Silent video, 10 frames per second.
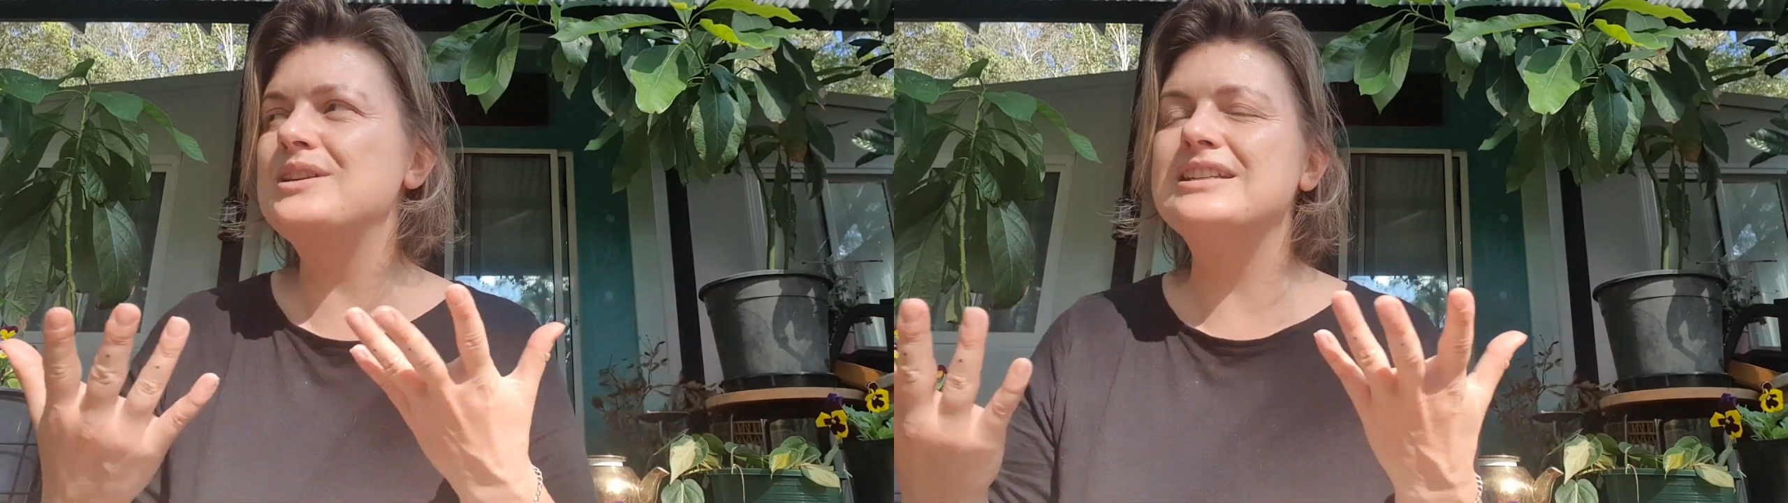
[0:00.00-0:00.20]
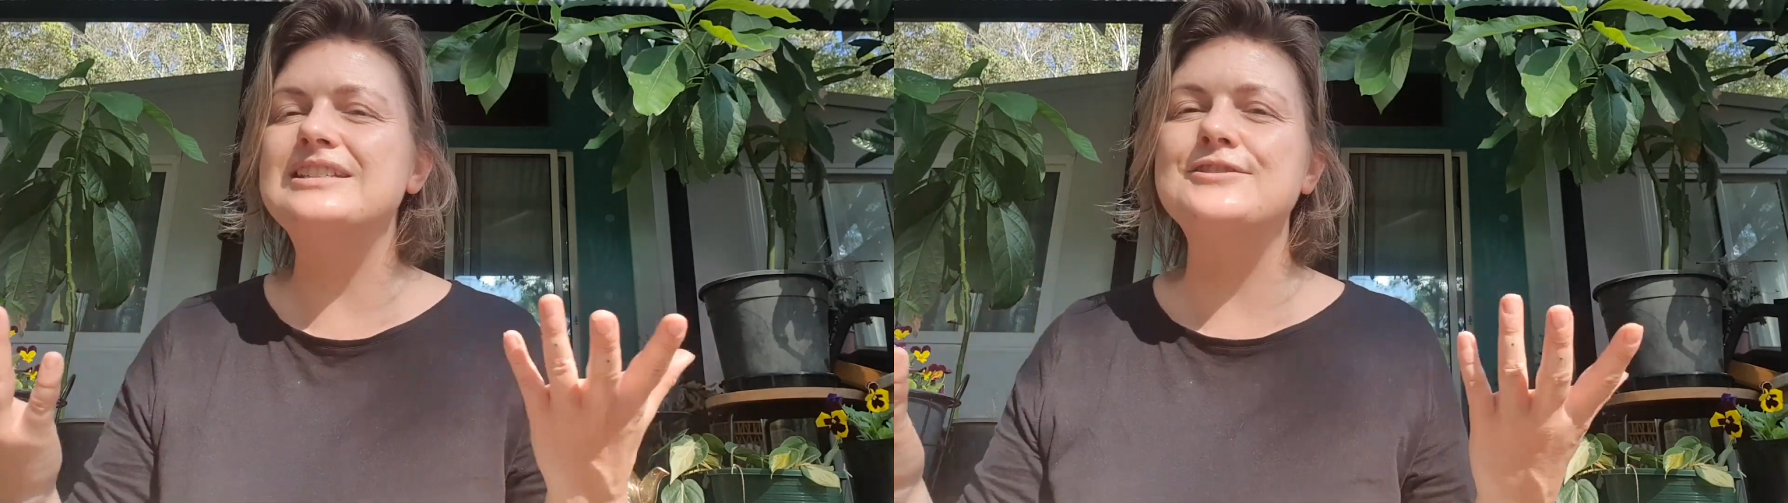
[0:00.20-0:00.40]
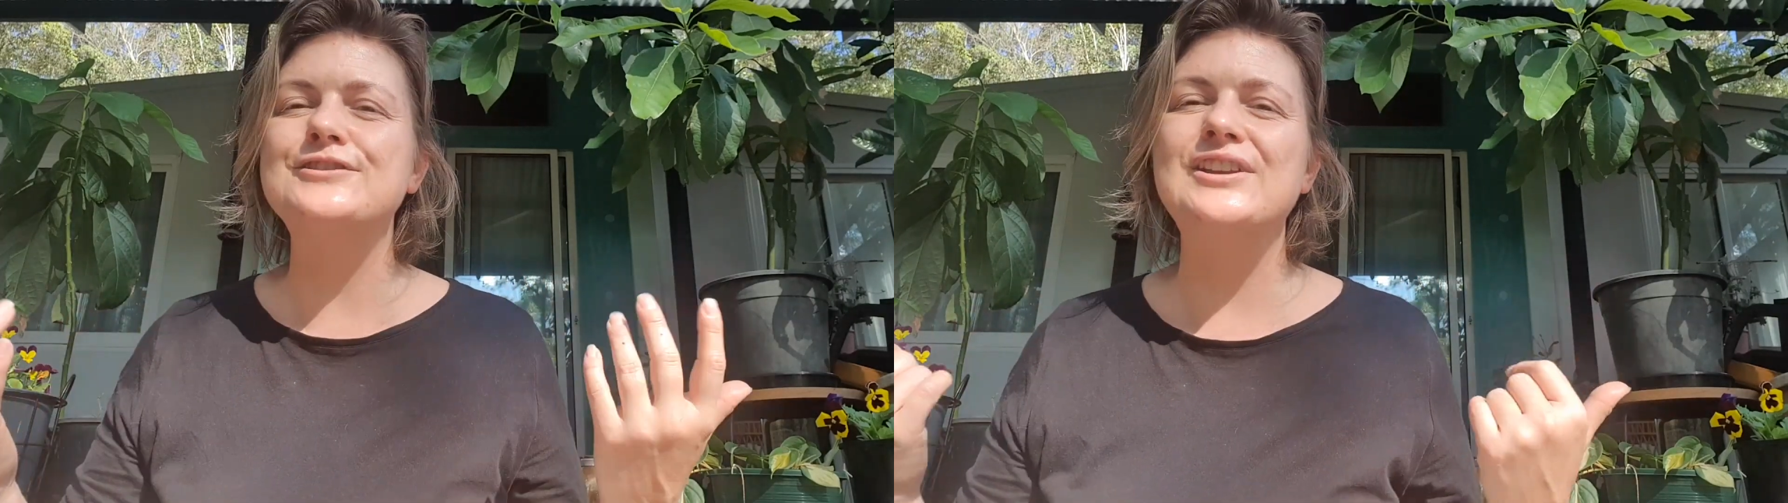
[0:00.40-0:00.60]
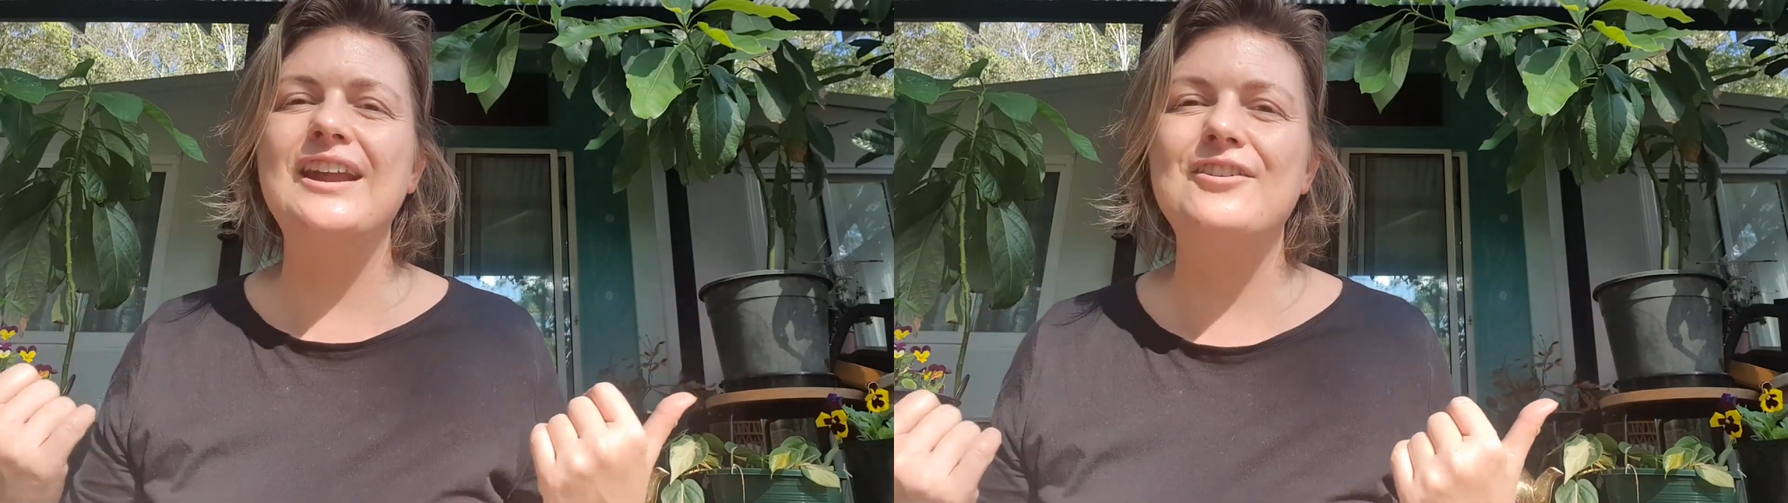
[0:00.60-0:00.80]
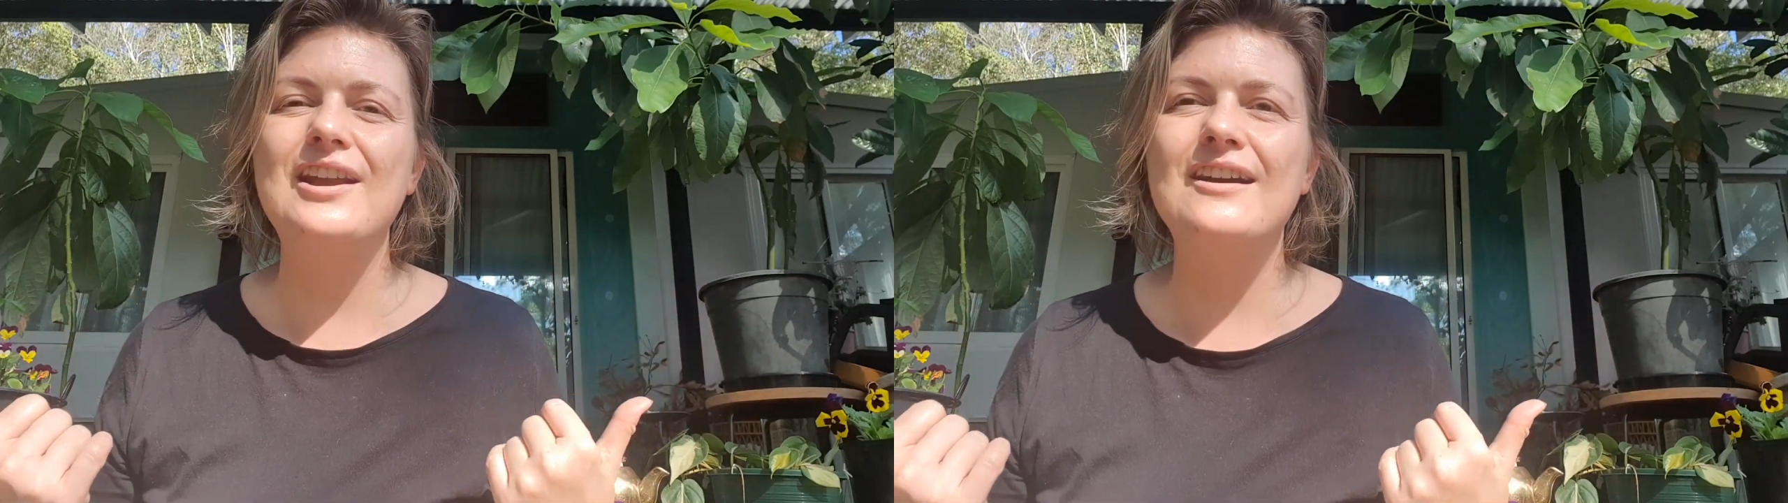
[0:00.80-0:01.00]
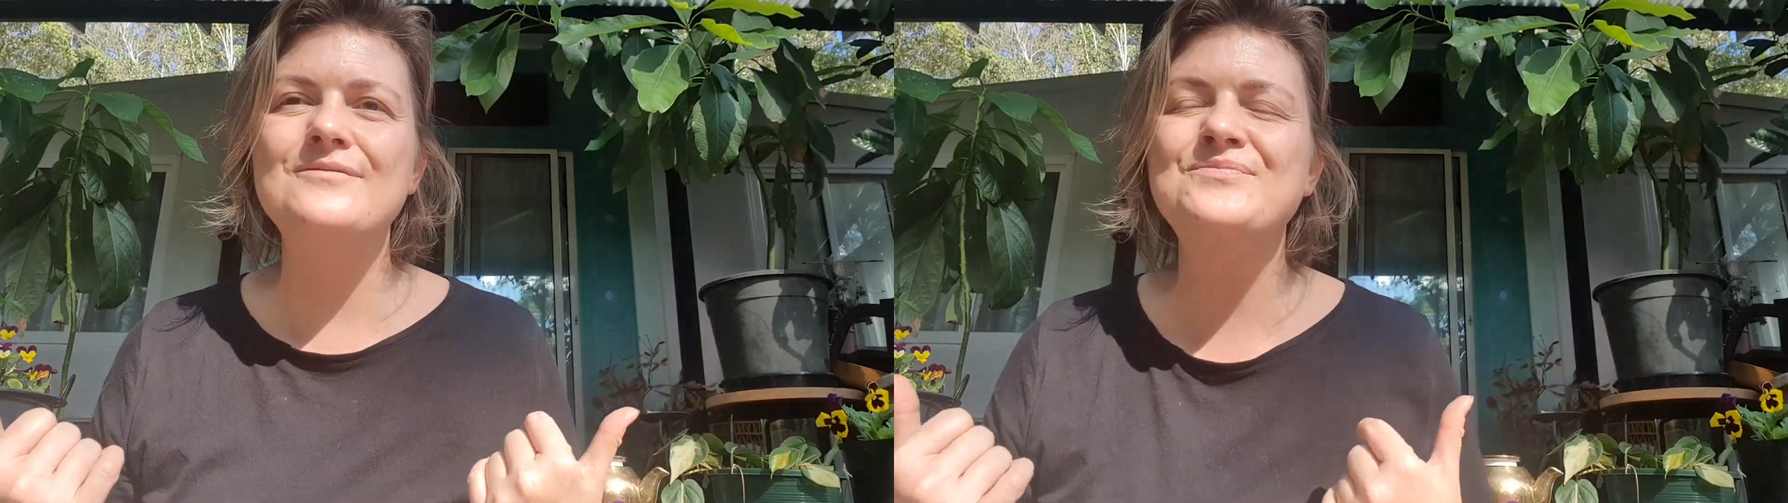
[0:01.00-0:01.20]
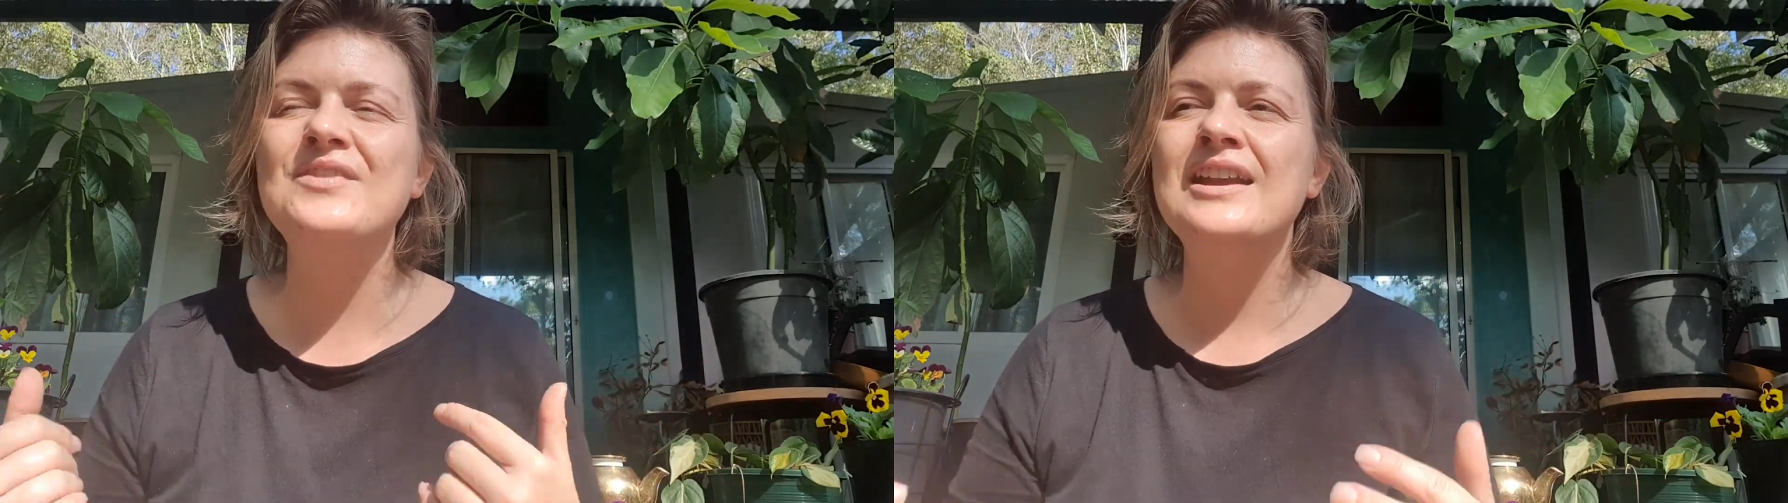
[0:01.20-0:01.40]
in a different area.